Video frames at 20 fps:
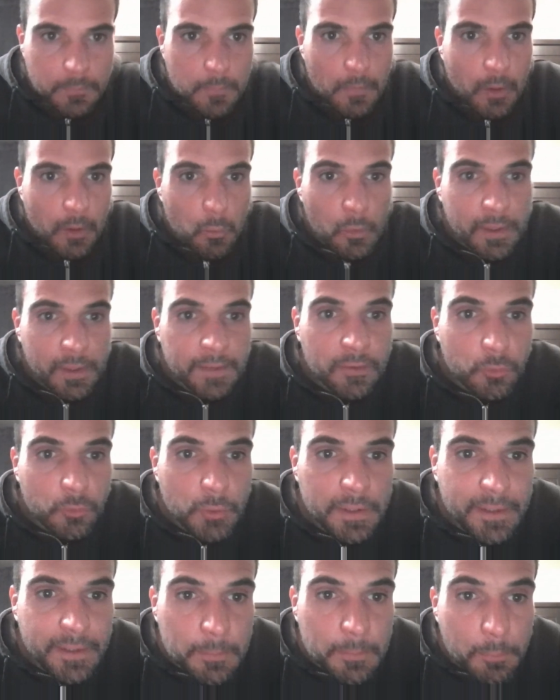
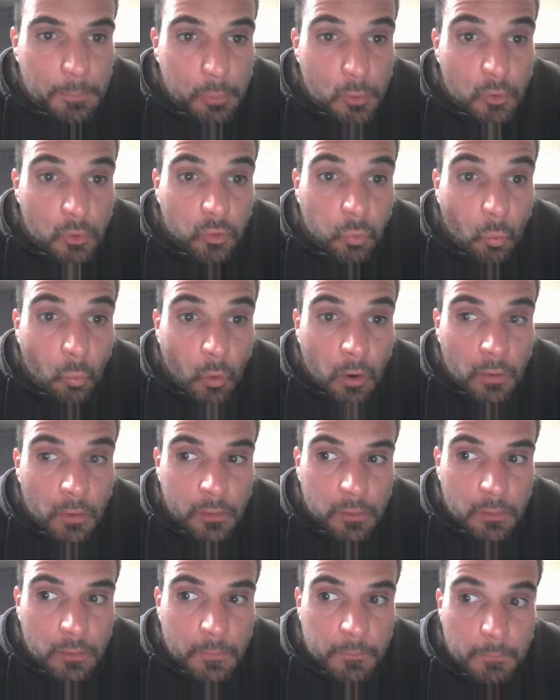
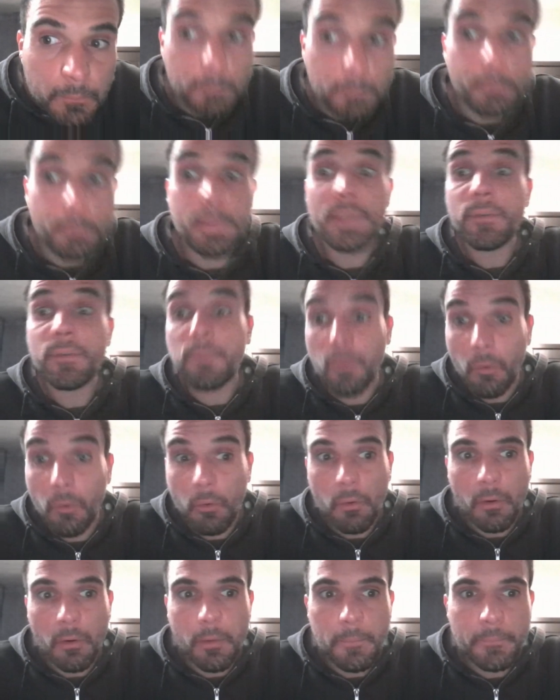+1
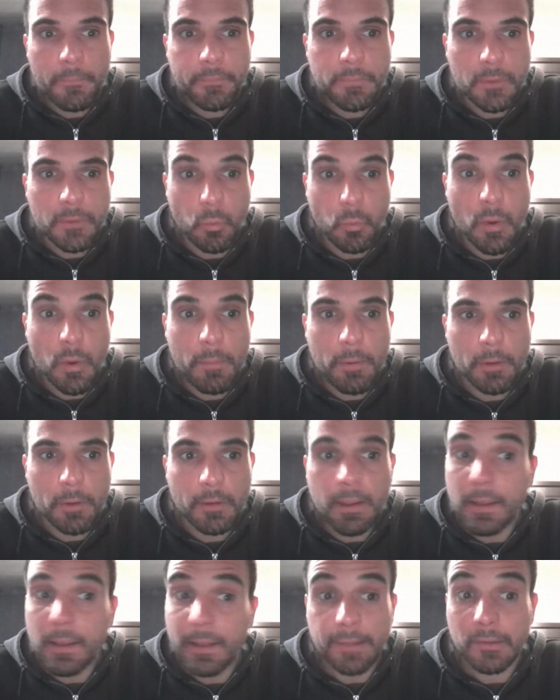before the
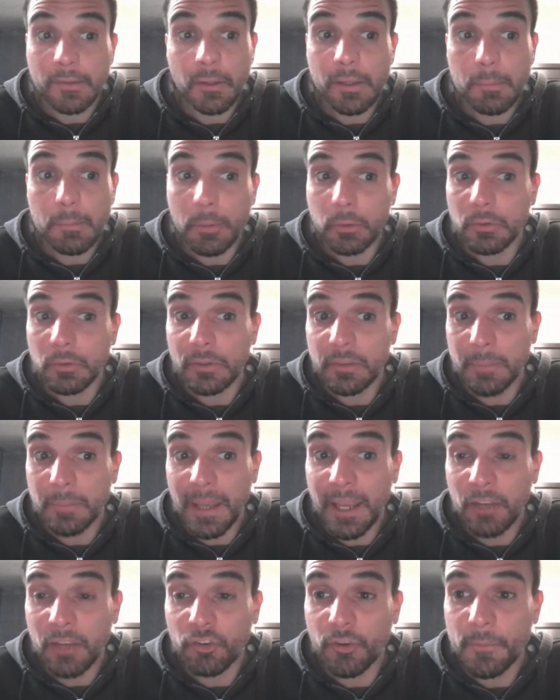weapon, it's not about the
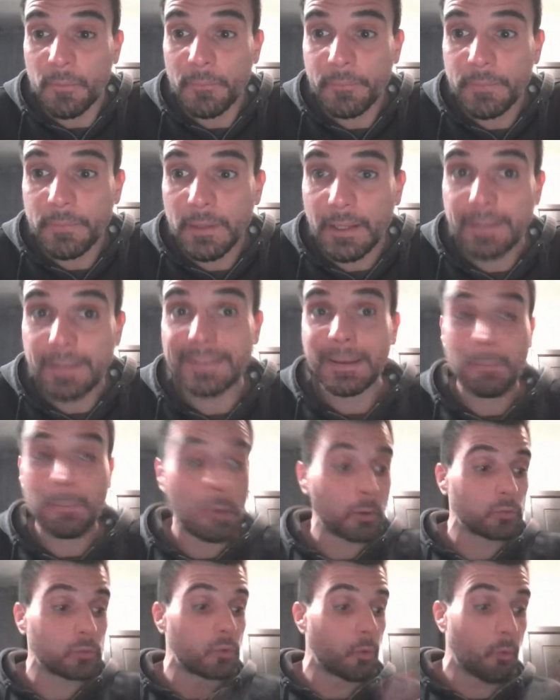damage, it's
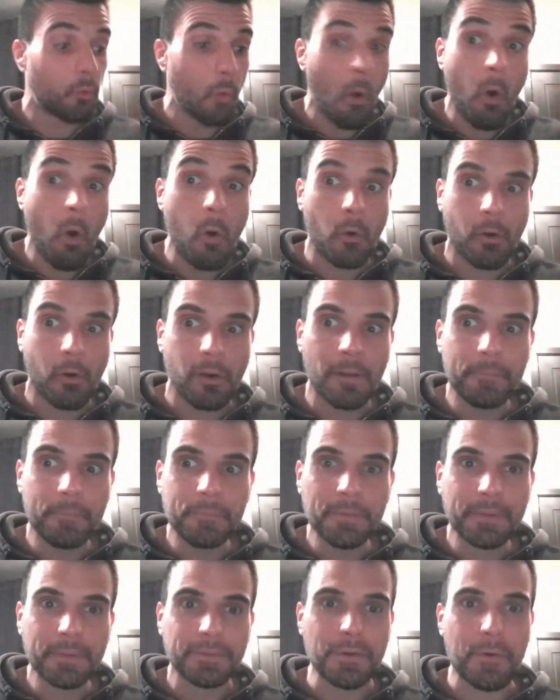about the roll.
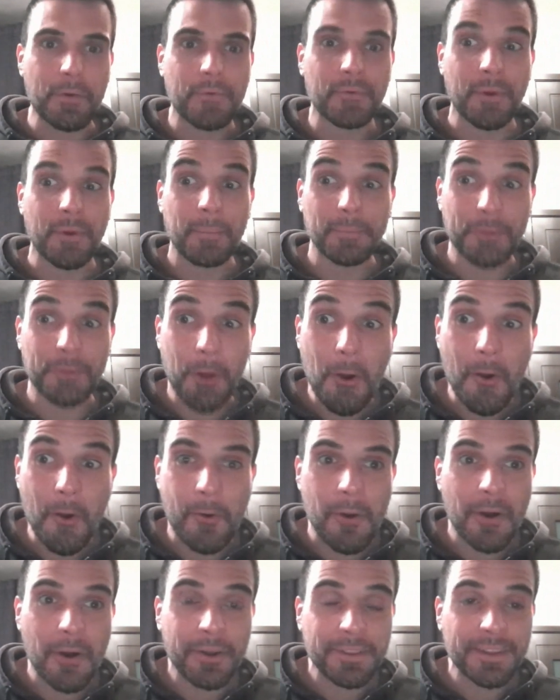So from
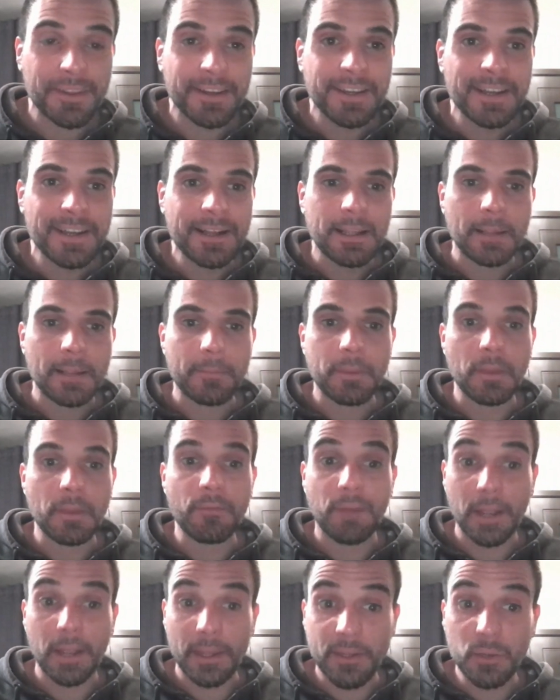now on,
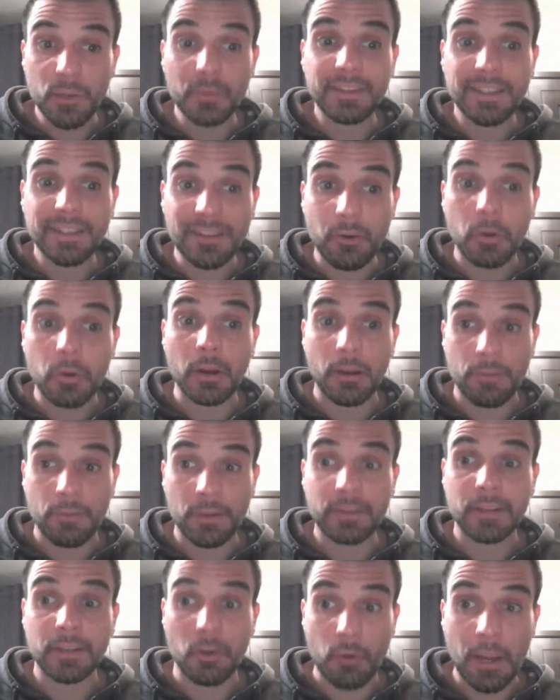if I use this gong
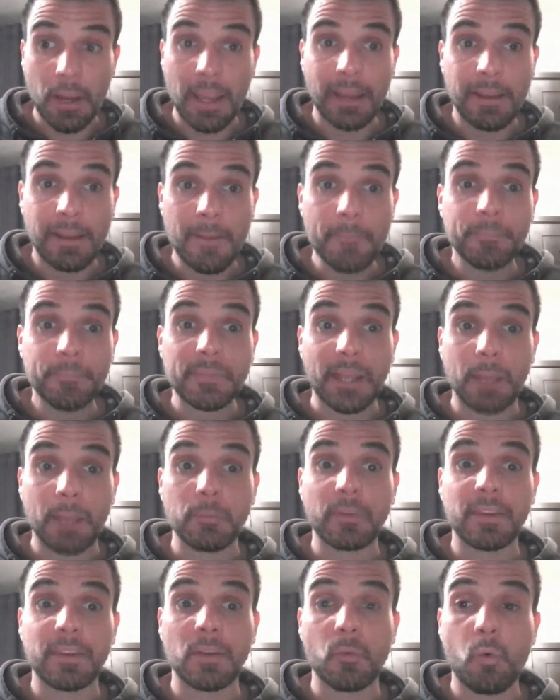harvesting rake, I'm
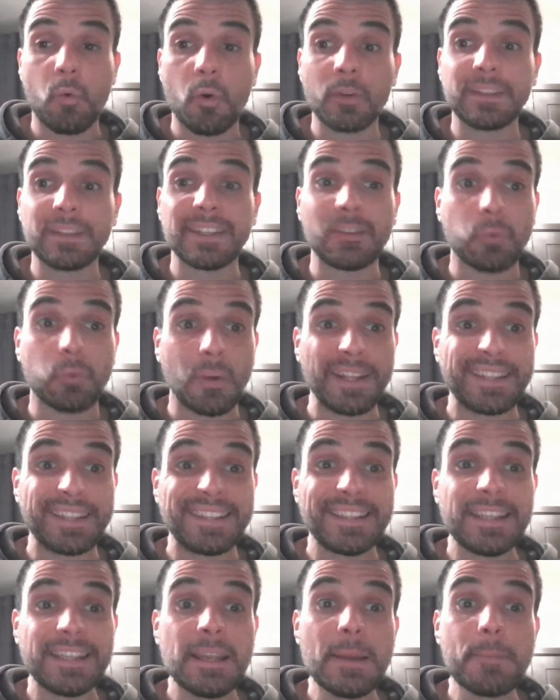using
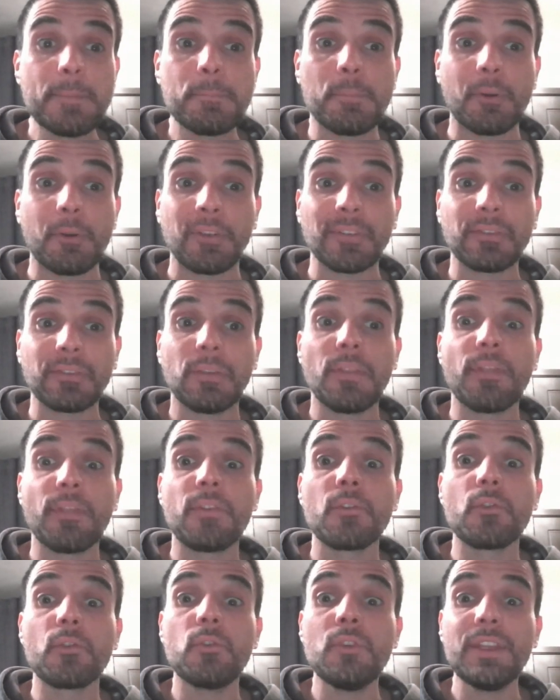1d20
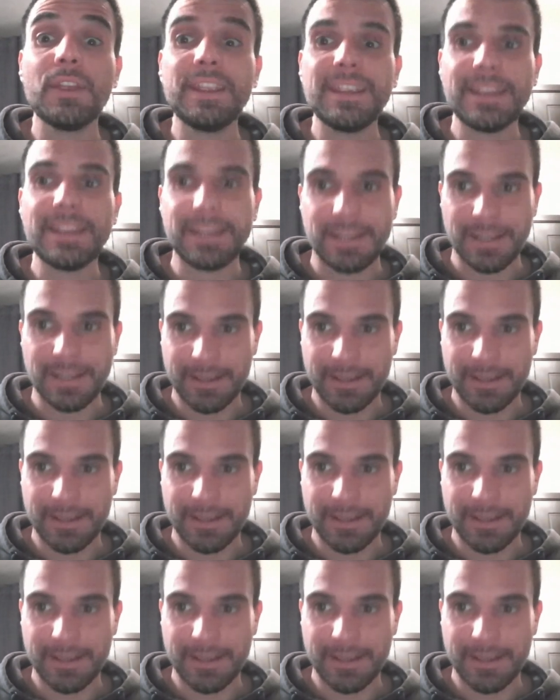+3.